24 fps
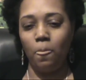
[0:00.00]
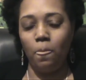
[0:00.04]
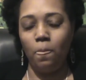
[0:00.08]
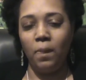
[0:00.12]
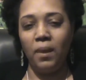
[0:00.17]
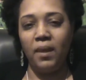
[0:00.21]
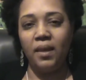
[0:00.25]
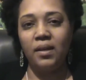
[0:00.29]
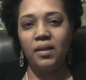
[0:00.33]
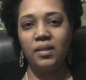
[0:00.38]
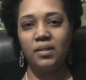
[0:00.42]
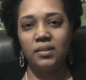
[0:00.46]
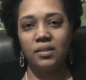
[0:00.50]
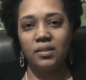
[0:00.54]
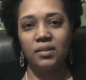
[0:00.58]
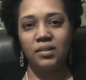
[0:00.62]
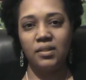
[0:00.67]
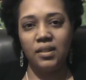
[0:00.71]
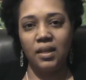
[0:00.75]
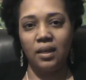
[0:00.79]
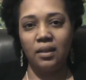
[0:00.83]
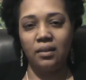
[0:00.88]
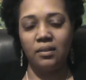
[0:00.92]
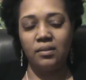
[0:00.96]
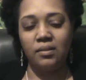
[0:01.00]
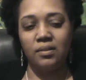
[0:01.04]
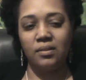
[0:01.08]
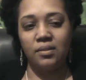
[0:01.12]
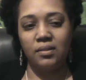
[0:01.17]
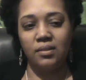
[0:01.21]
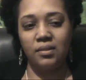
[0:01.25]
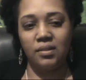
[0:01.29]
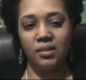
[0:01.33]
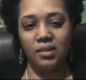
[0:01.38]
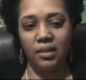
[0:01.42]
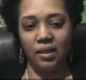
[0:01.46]
because it
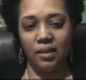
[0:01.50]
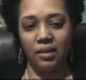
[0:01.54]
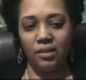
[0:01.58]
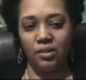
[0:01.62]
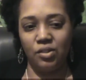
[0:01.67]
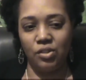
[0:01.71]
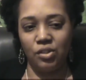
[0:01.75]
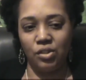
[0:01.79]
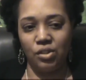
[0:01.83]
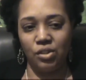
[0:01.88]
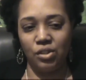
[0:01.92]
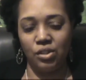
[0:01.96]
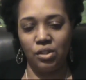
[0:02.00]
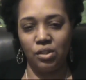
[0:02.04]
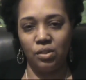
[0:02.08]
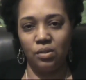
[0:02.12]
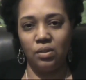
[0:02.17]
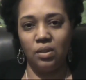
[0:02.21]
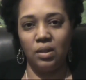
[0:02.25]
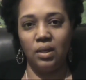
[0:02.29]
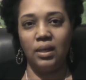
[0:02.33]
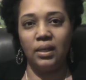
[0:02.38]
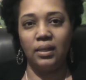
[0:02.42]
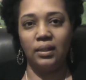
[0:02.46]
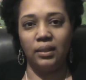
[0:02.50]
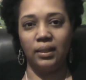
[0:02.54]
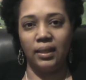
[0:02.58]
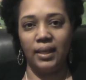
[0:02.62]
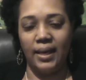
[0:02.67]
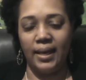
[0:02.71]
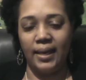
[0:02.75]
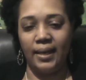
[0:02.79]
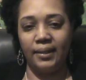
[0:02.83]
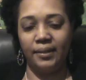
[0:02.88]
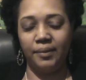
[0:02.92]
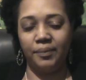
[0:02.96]
challenges and changes you a
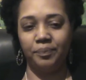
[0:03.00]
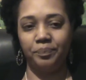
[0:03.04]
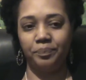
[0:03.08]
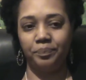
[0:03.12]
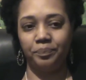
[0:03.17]
lot.